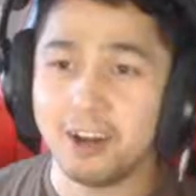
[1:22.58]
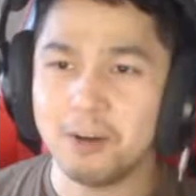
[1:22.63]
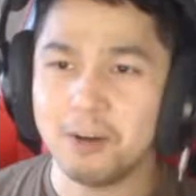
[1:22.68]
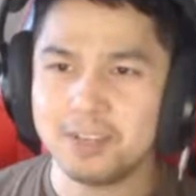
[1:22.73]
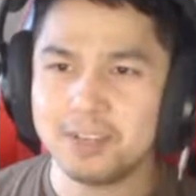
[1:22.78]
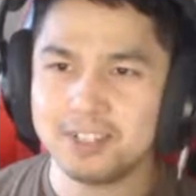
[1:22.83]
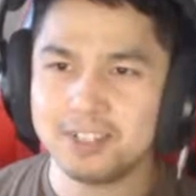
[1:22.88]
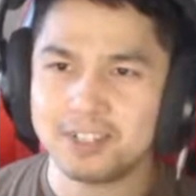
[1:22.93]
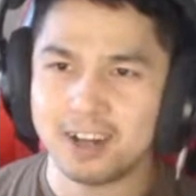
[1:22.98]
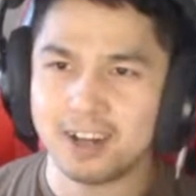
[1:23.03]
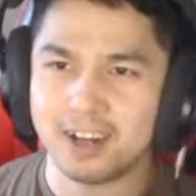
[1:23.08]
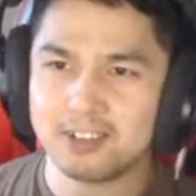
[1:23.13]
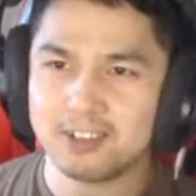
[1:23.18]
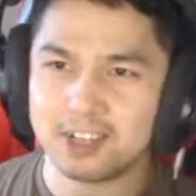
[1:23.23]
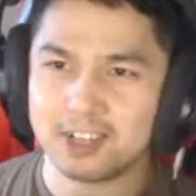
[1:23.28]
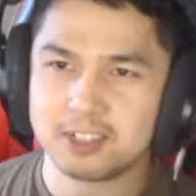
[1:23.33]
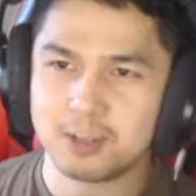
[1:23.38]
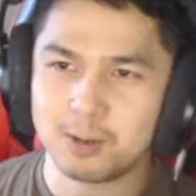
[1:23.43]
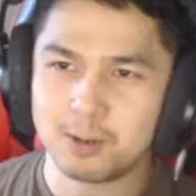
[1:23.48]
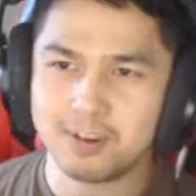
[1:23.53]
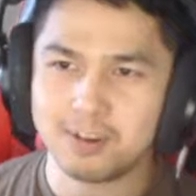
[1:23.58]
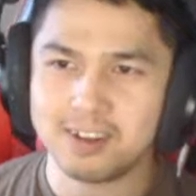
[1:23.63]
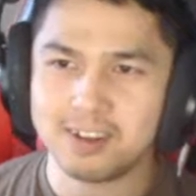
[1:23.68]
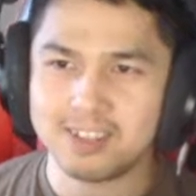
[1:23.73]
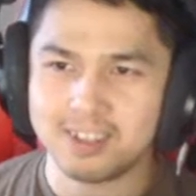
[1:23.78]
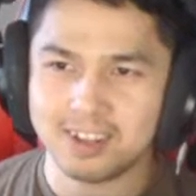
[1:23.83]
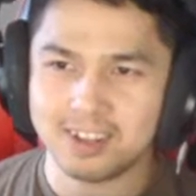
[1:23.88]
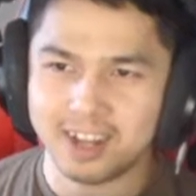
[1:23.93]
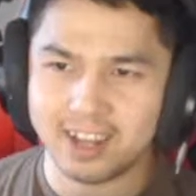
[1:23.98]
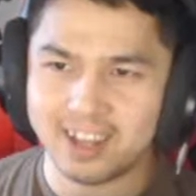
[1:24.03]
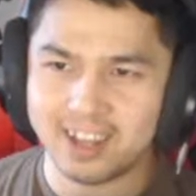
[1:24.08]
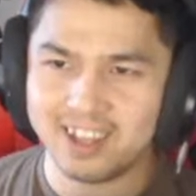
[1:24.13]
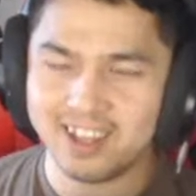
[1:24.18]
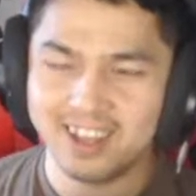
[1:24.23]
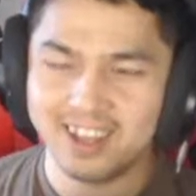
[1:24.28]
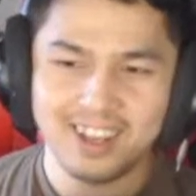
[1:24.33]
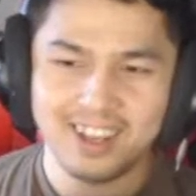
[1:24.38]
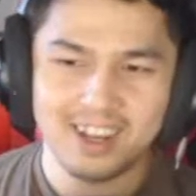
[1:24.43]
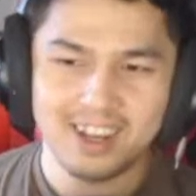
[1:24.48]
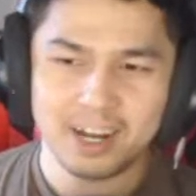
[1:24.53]
I hope these contracts are worth it. I,
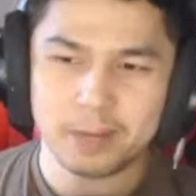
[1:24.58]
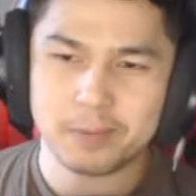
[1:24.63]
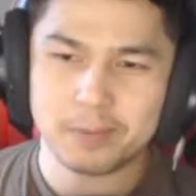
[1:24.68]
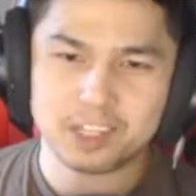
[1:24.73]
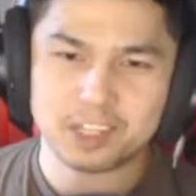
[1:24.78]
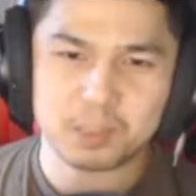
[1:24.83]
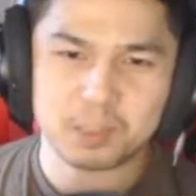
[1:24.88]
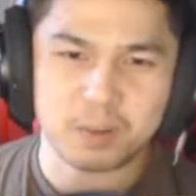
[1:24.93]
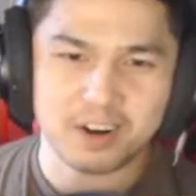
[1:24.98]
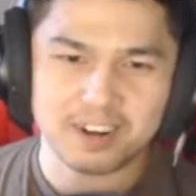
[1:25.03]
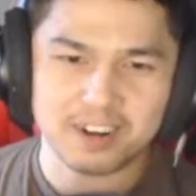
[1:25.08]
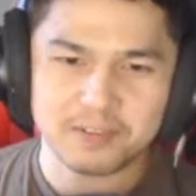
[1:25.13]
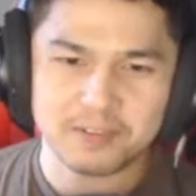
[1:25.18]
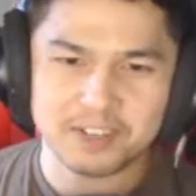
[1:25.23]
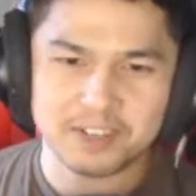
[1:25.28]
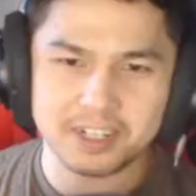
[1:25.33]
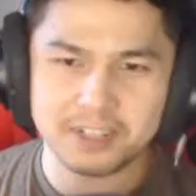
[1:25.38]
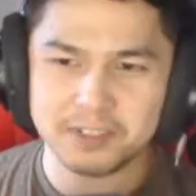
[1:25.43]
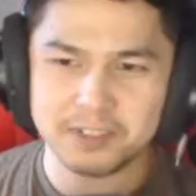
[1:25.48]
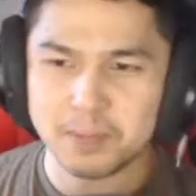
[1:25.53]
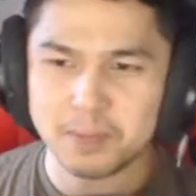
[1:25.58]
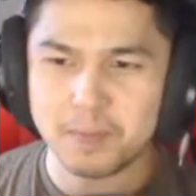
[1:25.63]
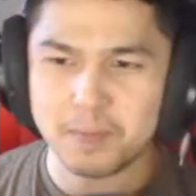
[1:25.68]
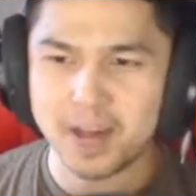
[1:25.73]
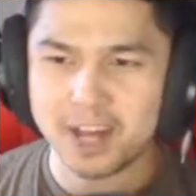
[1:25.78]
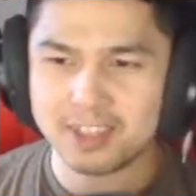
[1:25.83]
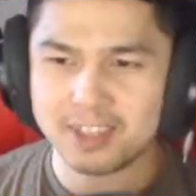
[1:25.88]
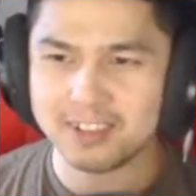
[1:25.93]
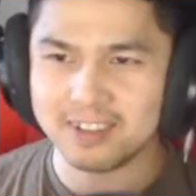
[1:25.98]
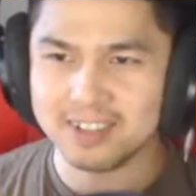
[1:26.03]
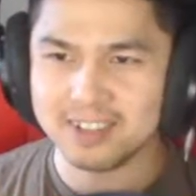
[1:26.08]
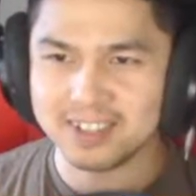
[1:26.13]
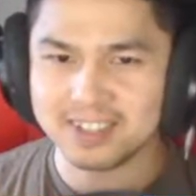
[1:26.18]
I'm not smart enough to do the math on